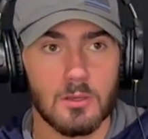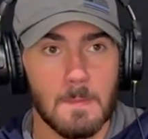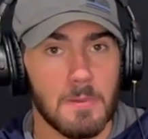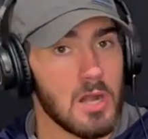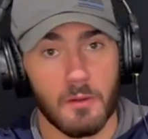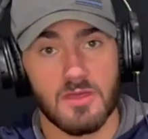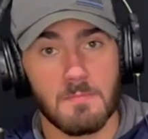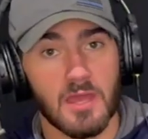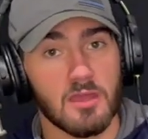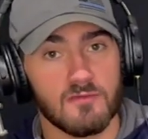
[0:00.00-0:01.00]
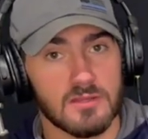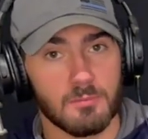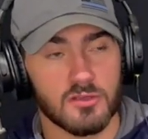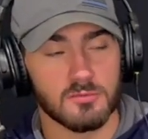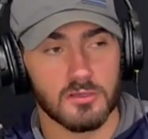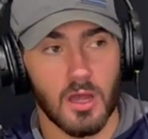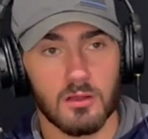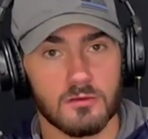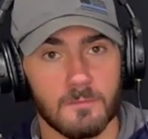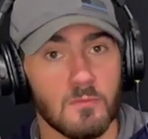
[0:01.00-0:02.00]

But not with him making $50+ million.